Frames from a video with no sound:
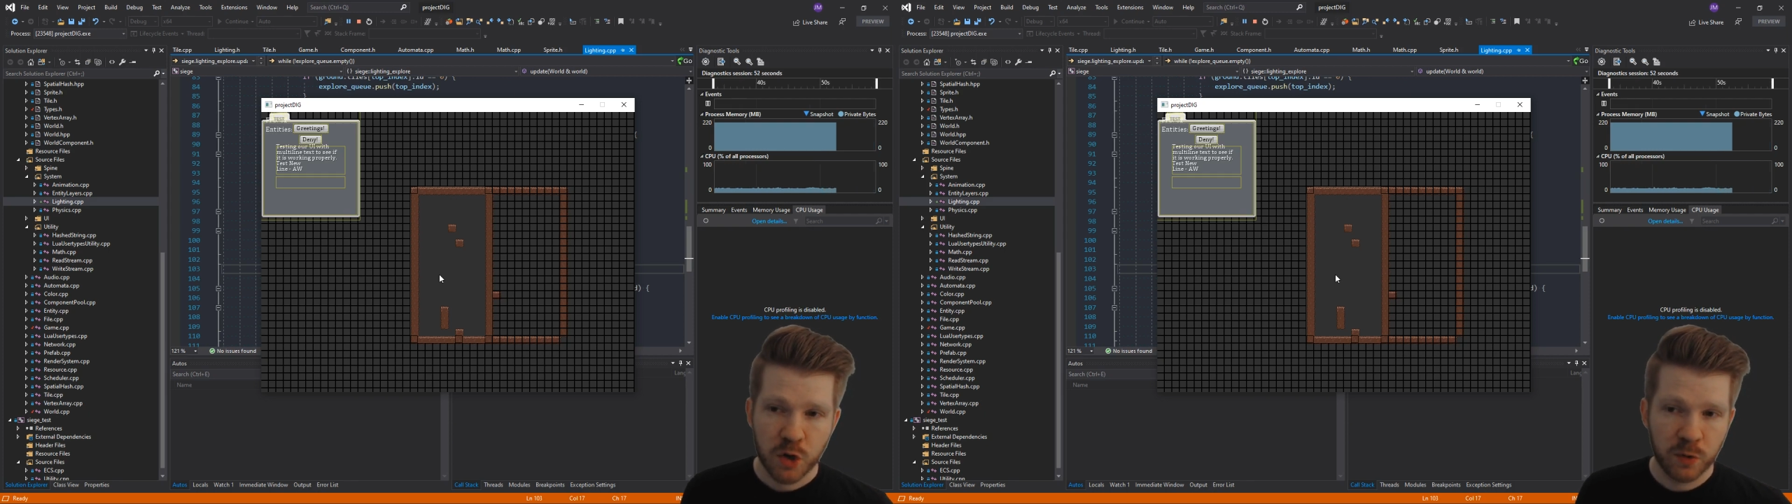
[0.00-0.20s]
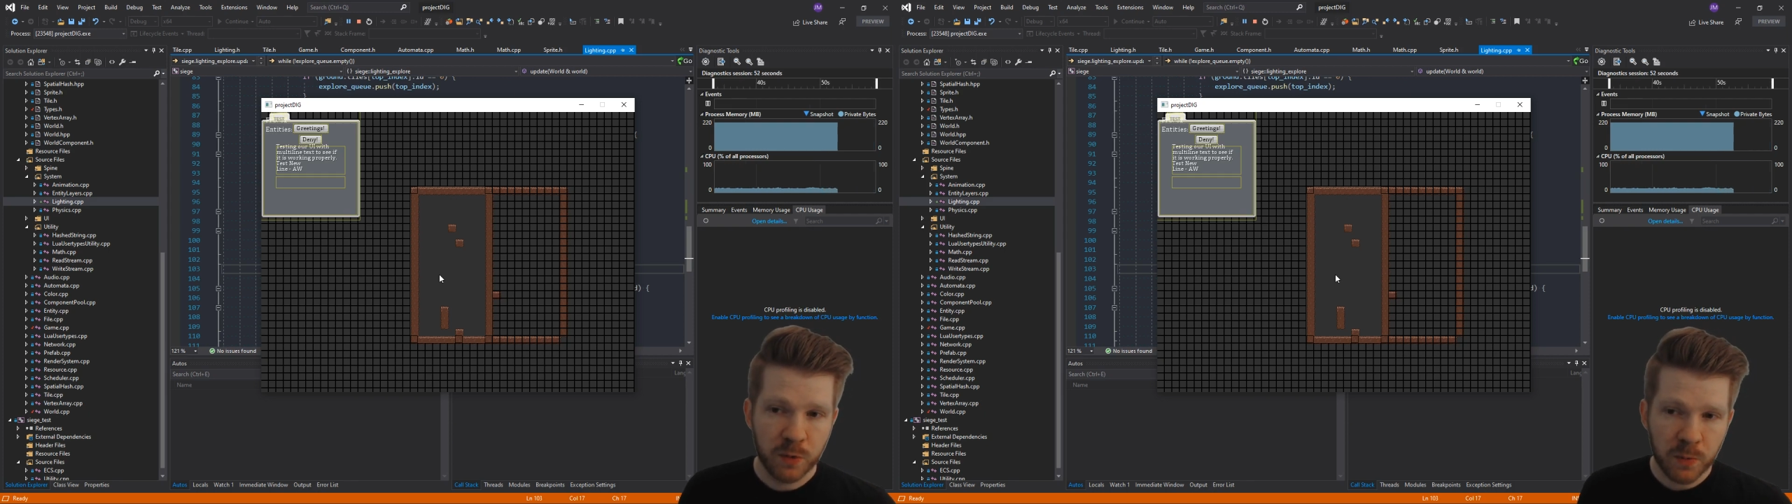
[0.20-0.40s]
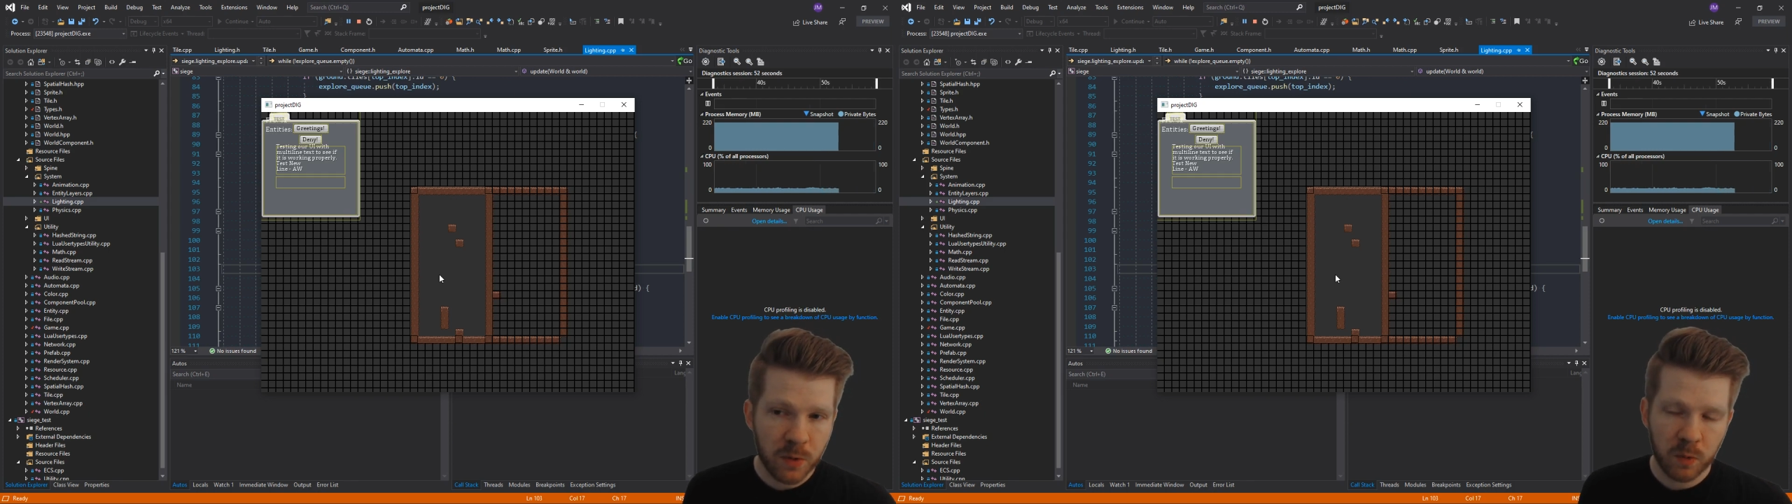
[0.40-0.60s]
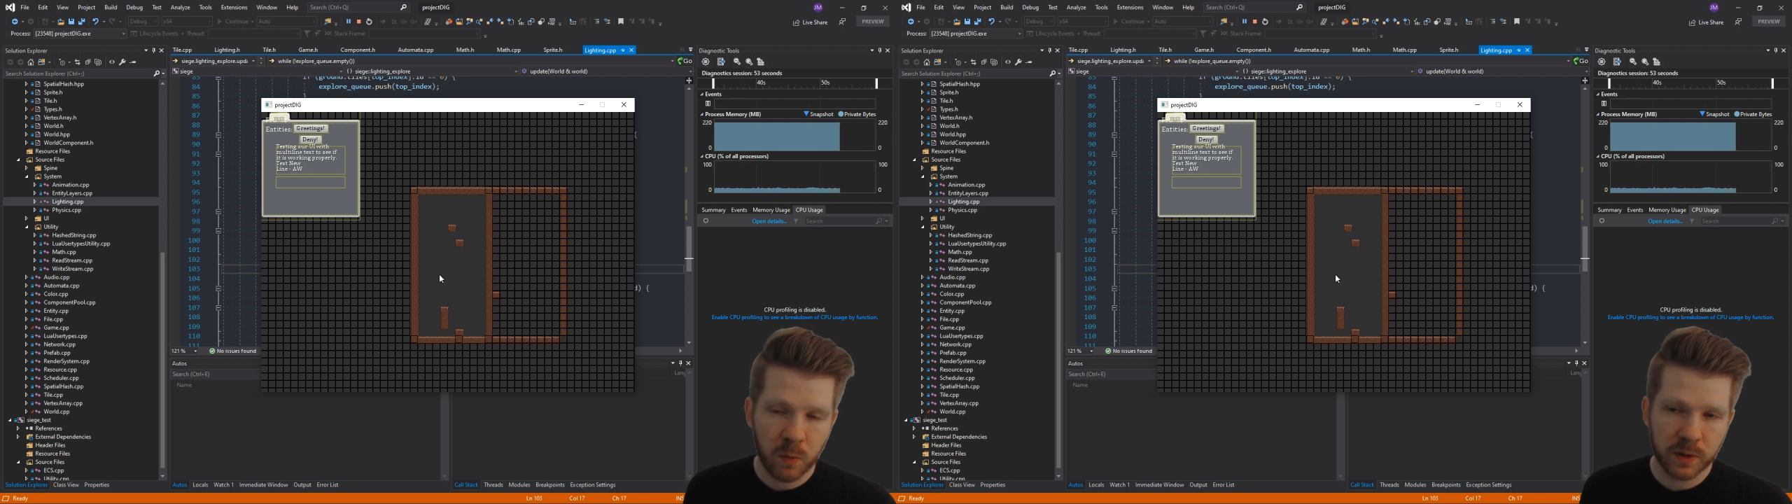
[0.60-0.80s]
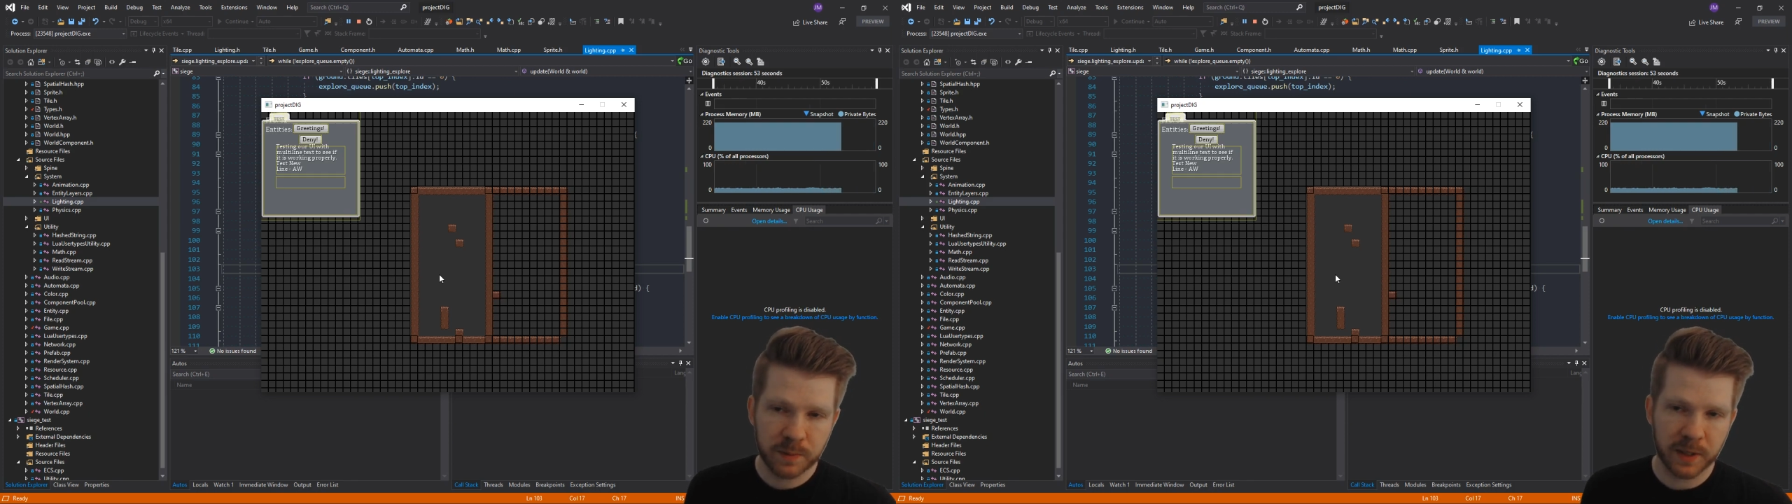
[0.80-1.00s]
You don't know
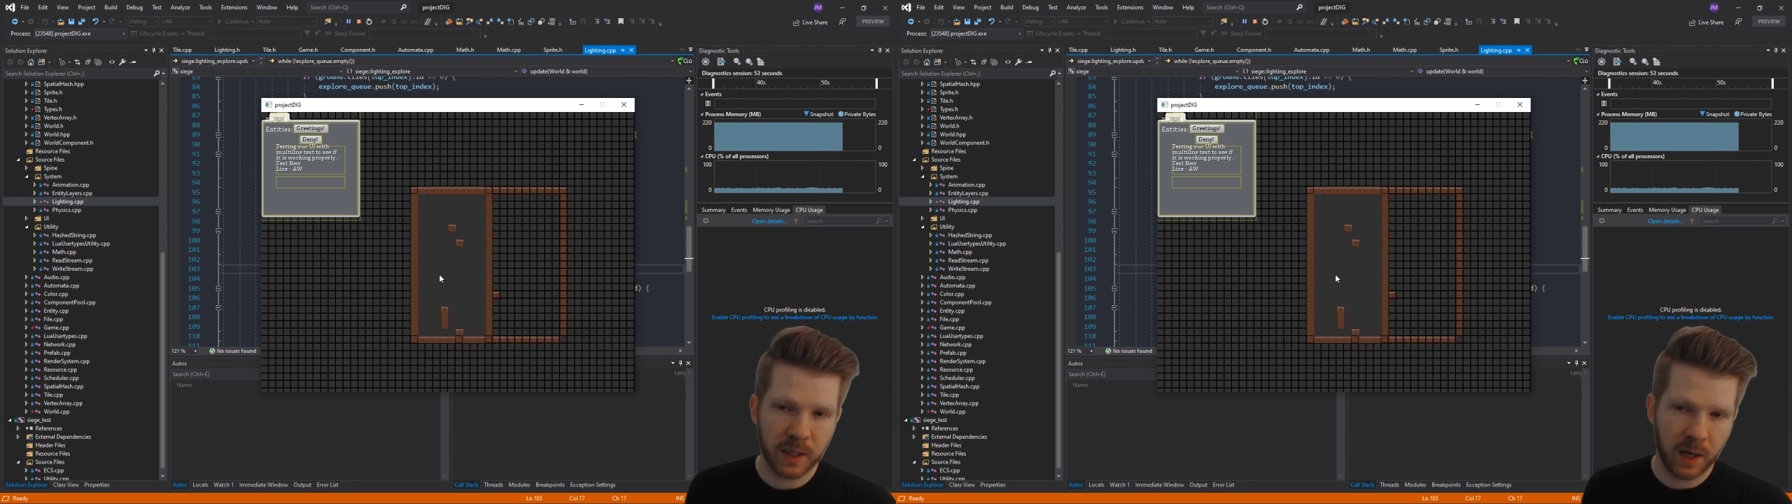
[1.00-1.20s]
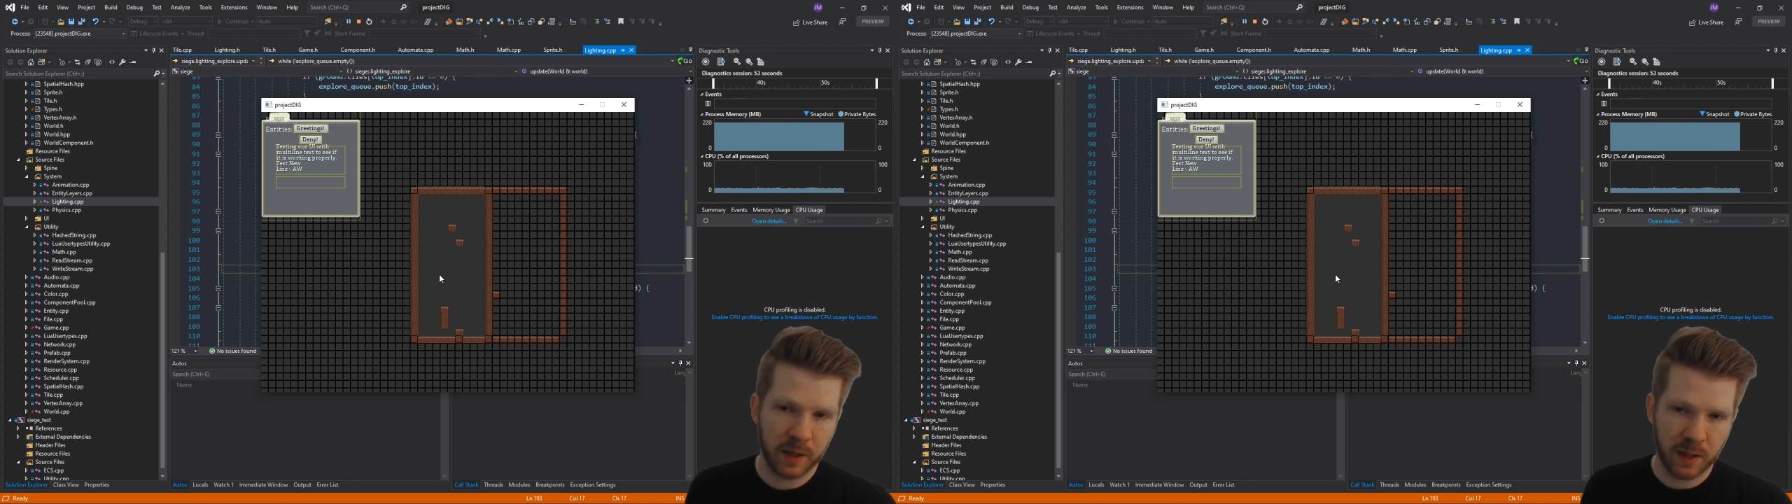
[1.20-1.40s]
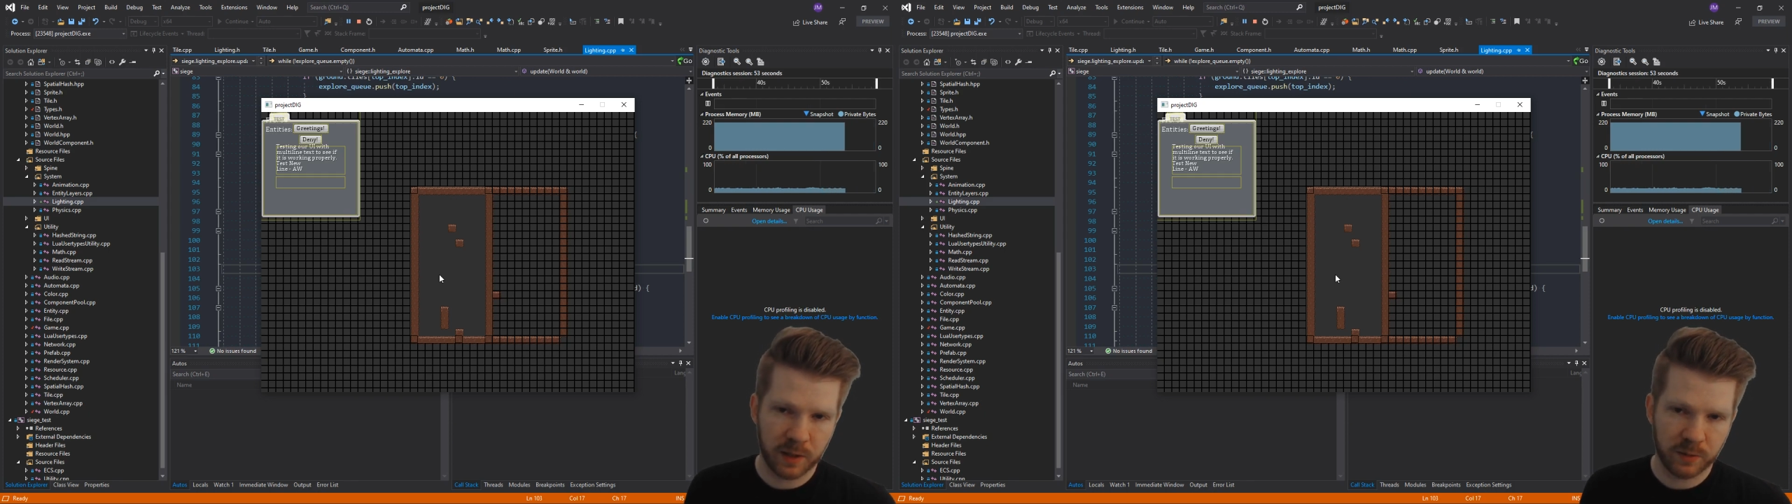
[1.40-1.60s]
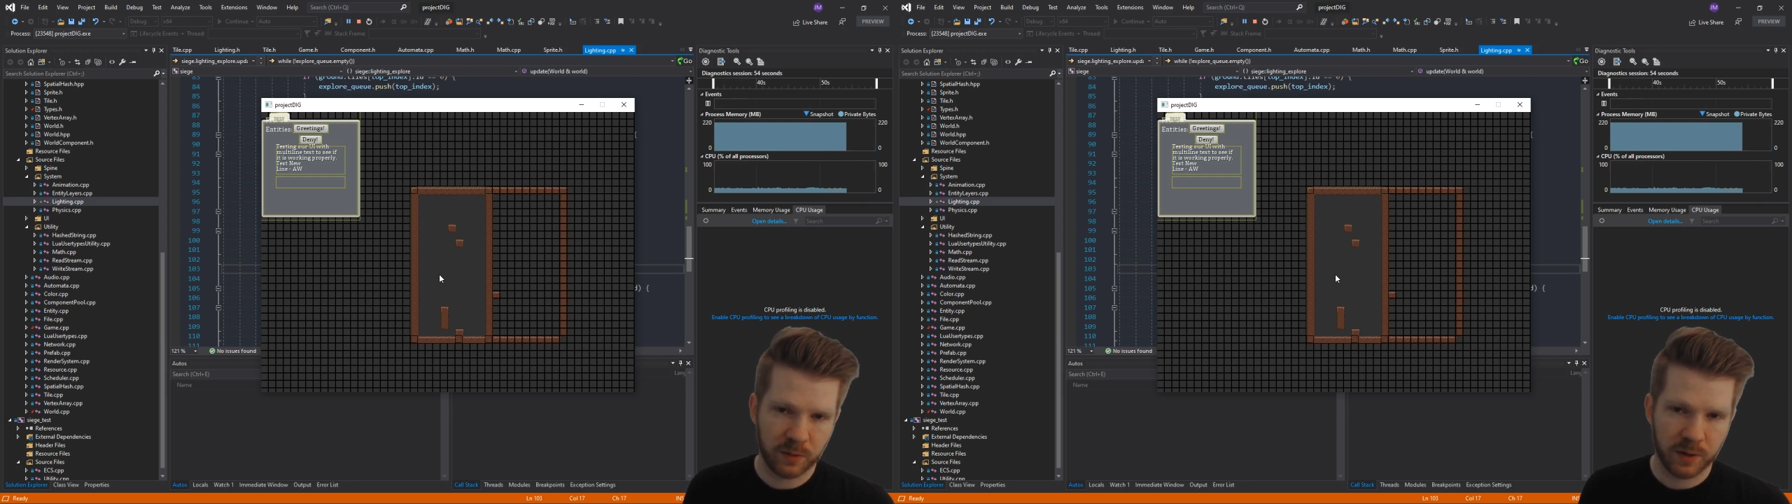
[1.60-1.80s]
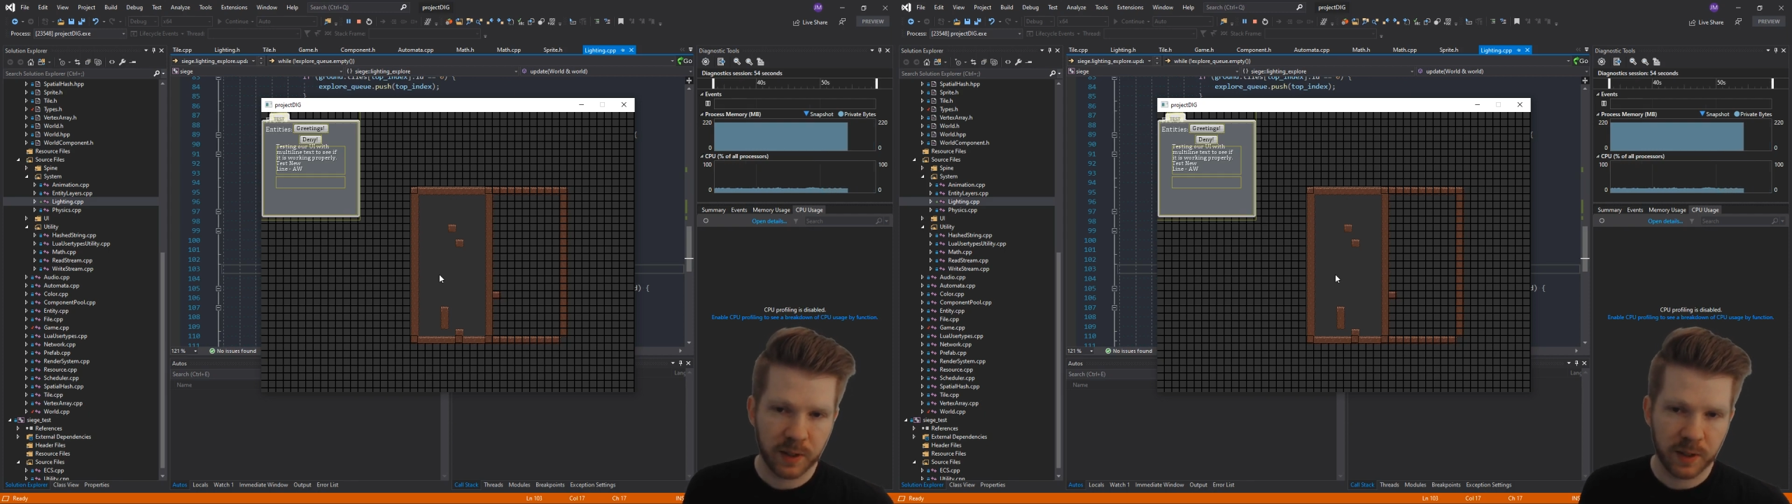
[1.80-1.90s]
what's behind that door.